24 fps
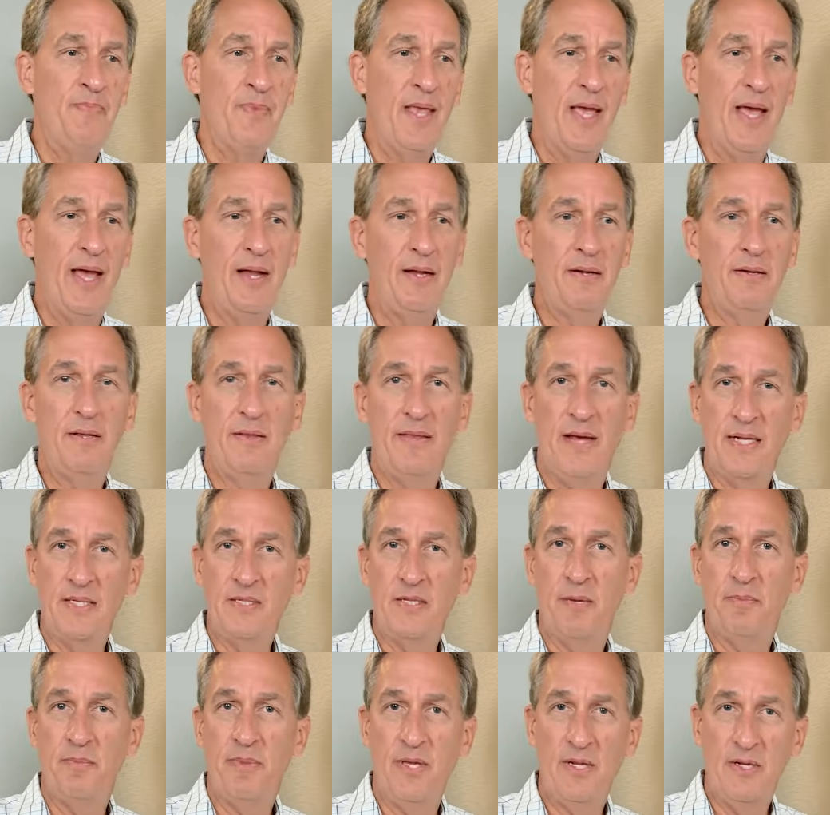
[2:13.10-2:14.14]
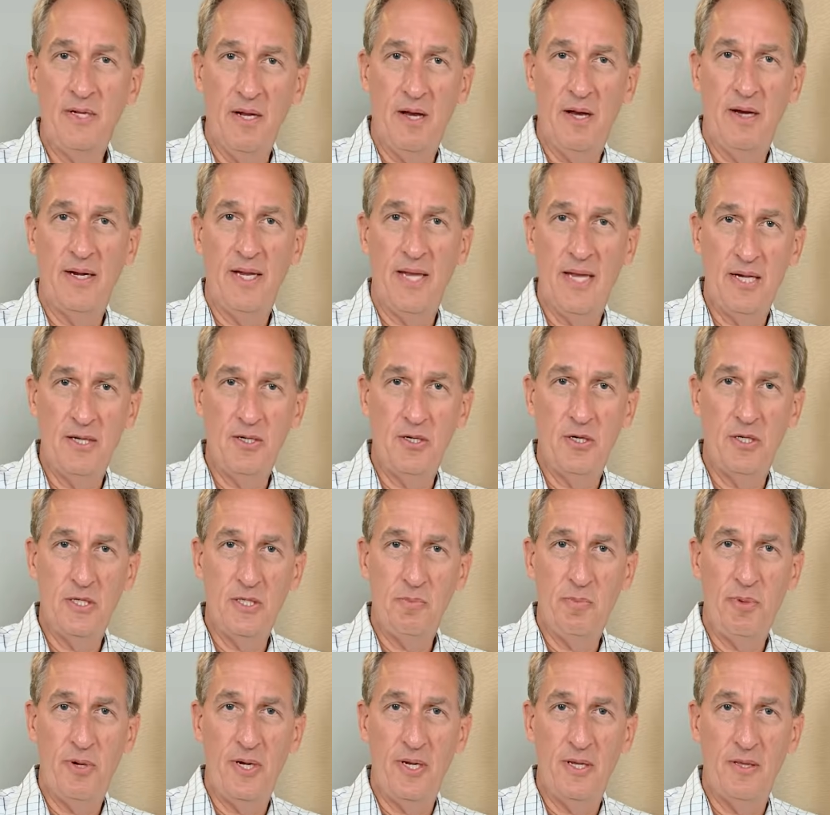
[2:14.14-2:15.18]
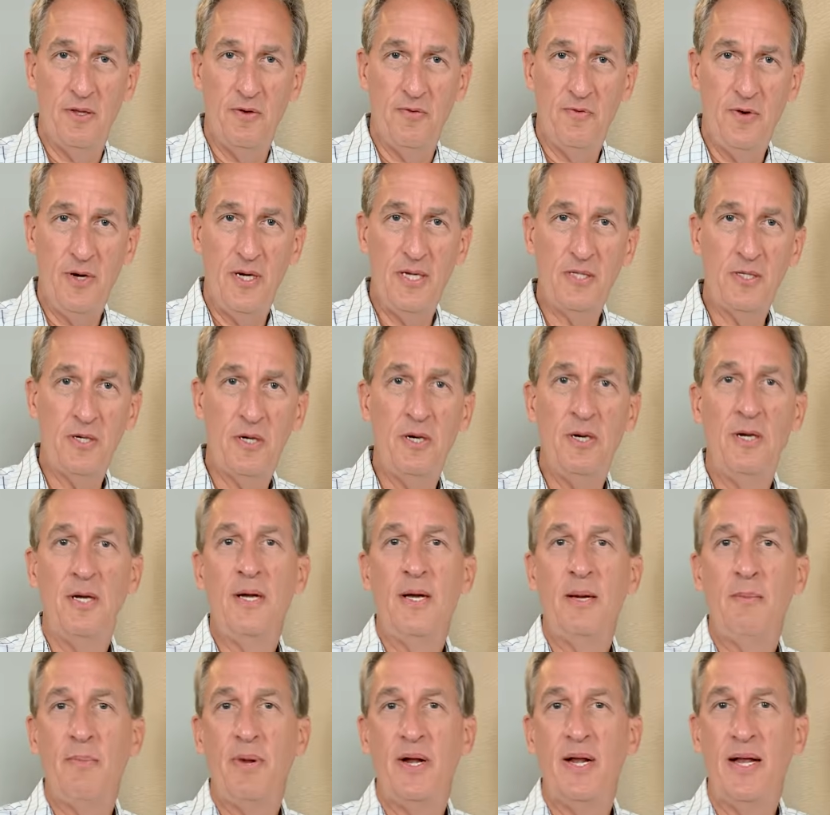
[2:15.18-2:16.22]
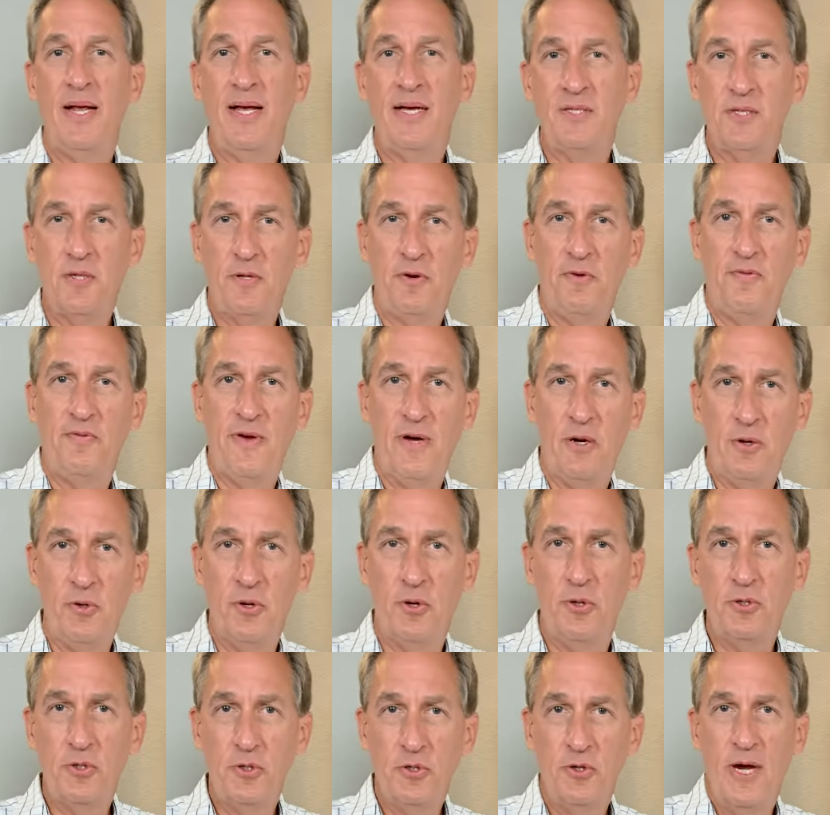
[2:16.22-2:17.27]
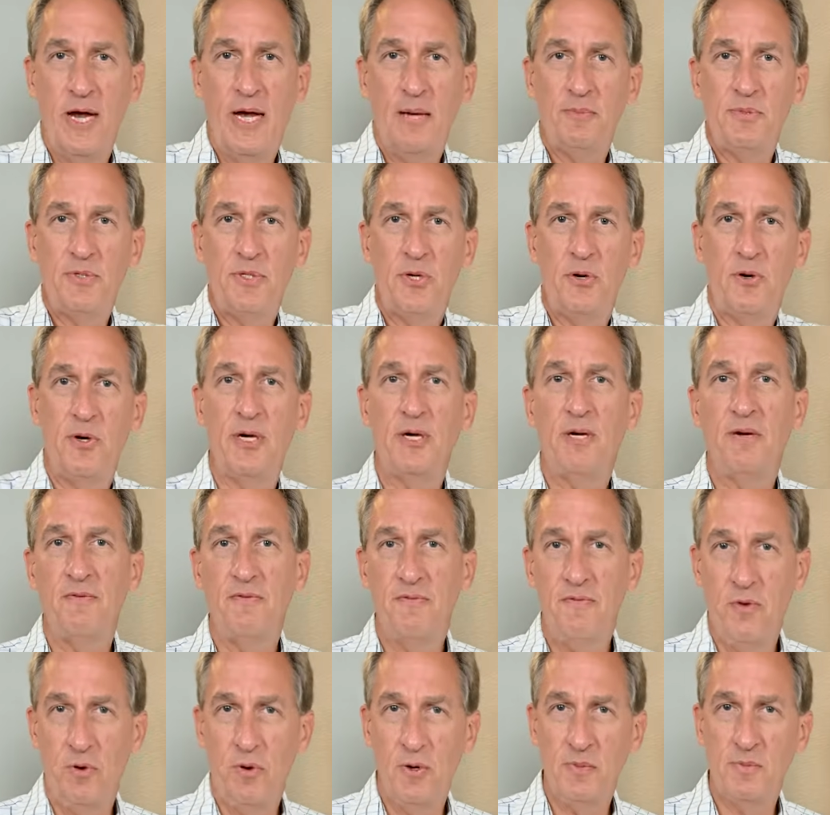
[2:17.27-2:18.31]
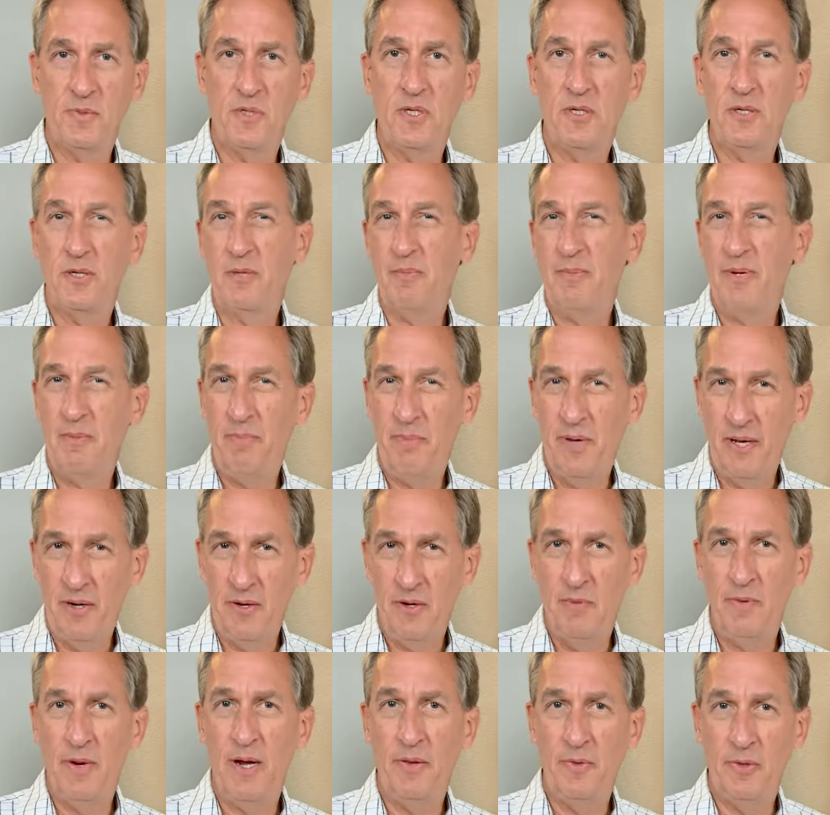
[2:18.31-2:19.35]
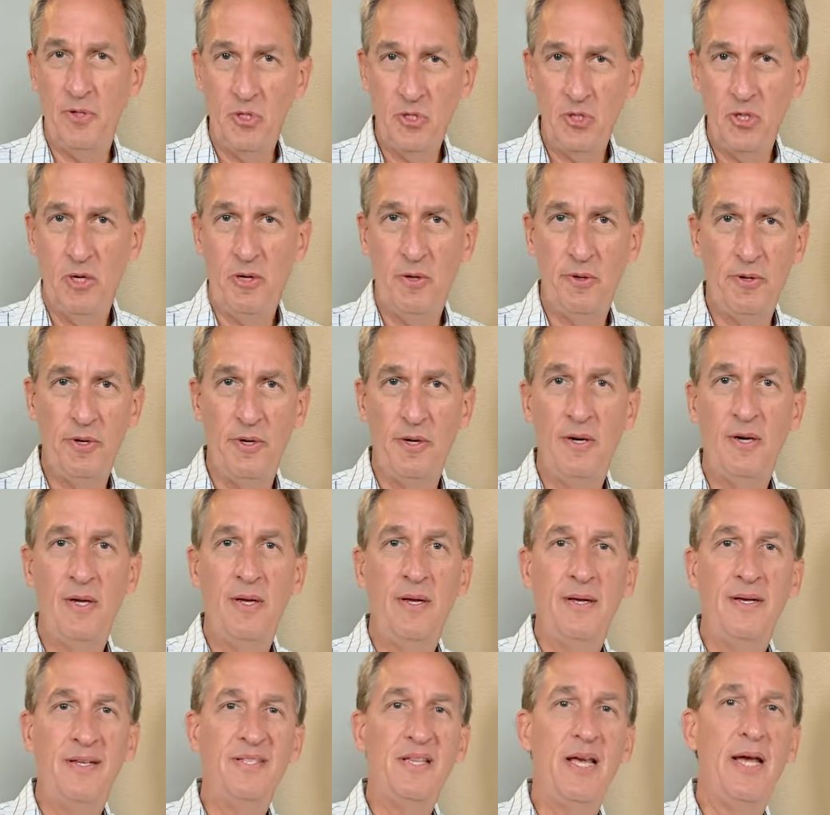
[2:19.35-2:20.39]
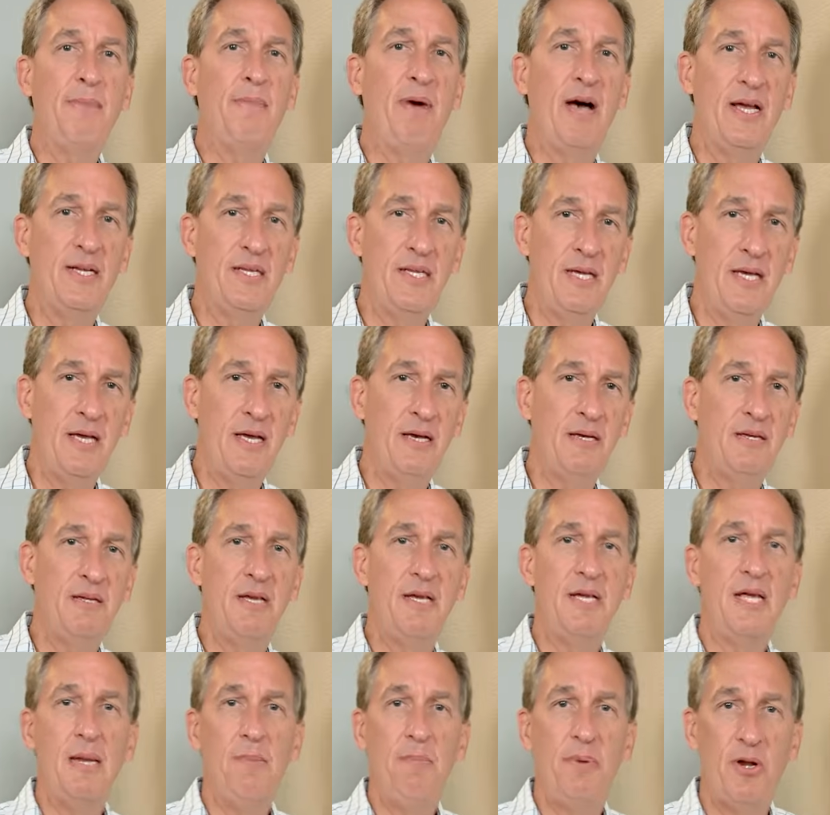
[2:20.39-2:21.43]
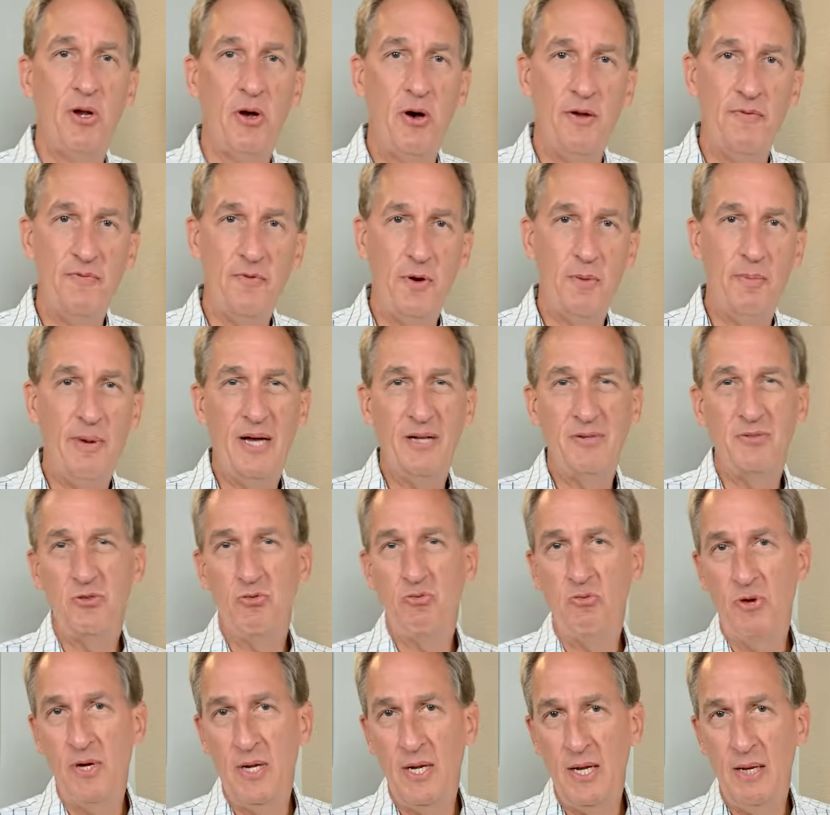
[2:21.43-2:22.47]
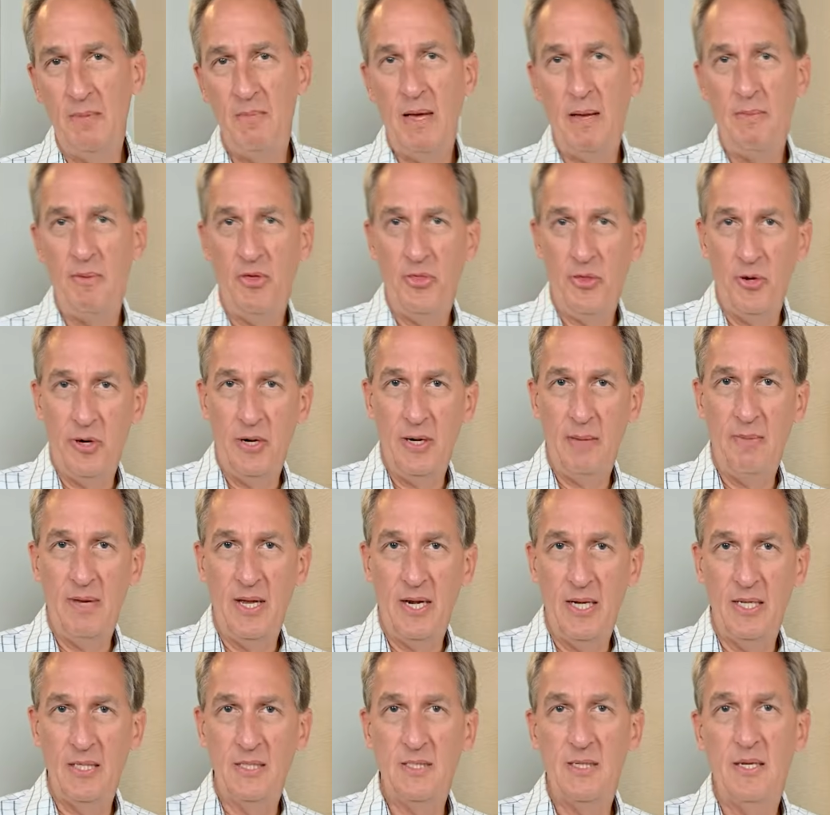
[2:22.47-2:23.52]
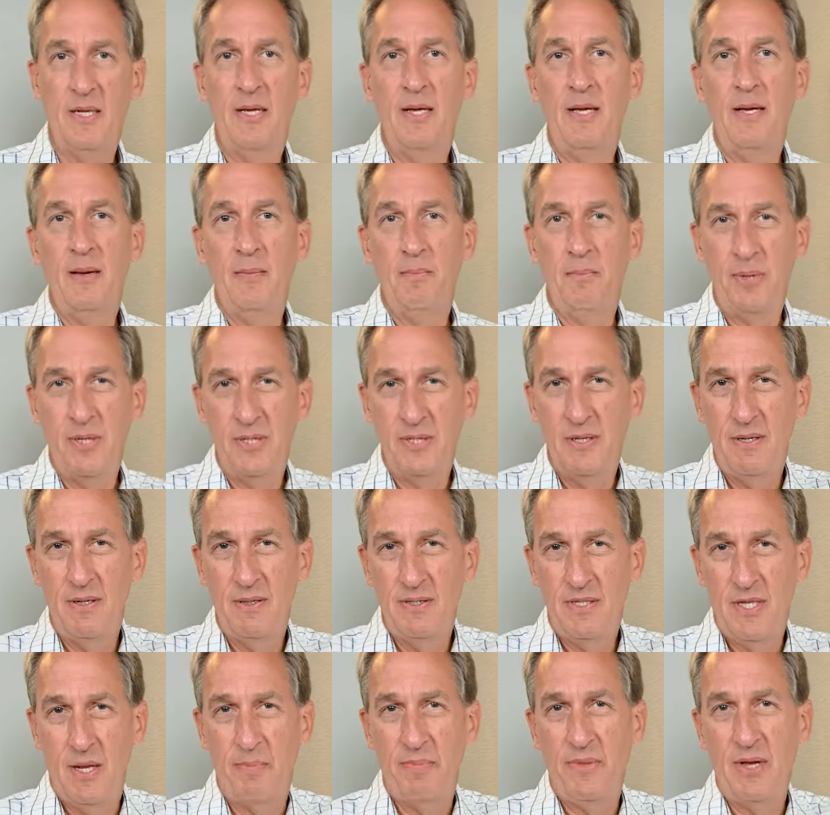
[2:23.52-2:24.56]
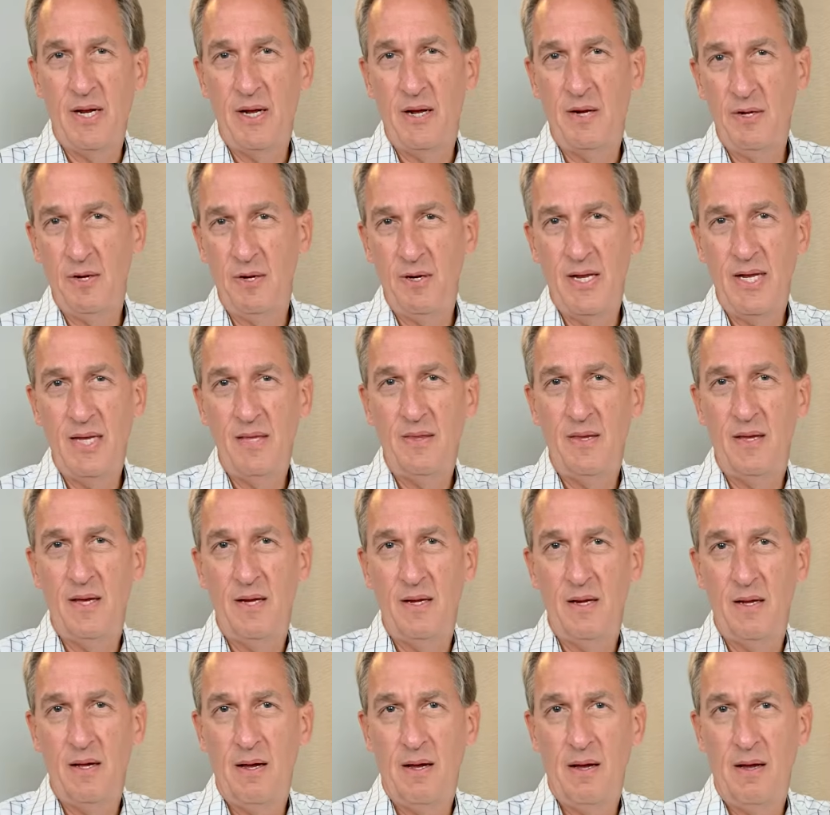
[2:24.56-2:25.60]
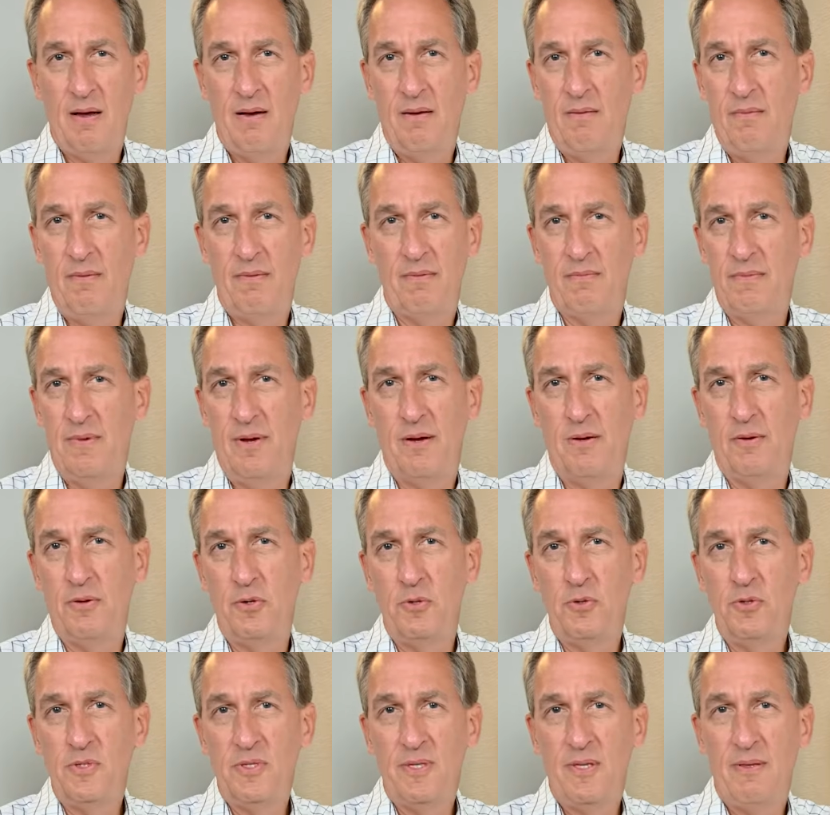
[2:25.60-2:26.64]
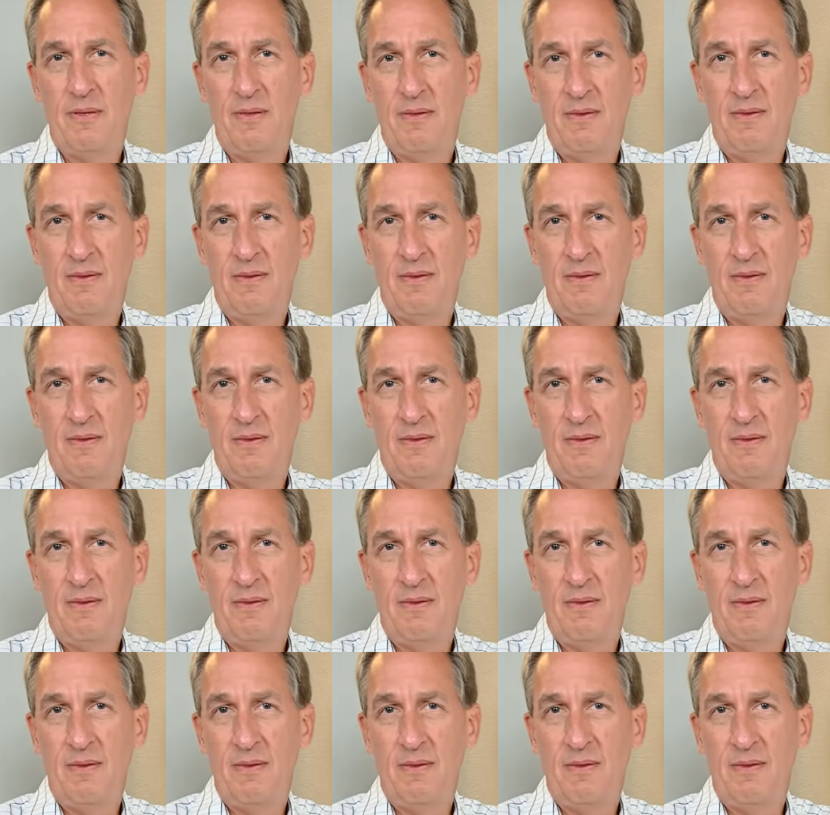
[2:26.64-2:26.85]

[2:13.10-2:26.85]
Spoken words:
And that's something, again, you just put it in the freezer, but it has little Velcro straps so it conforms a little bit better around the shoulder. Same idea, you keep it on for about 20, maybe 30 minutes. Put something underneath it, a loose